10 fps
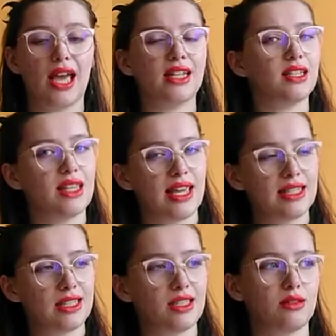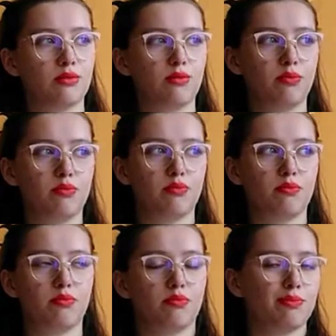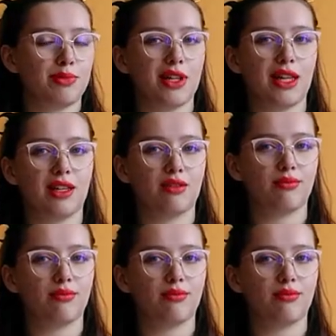And yes, but like,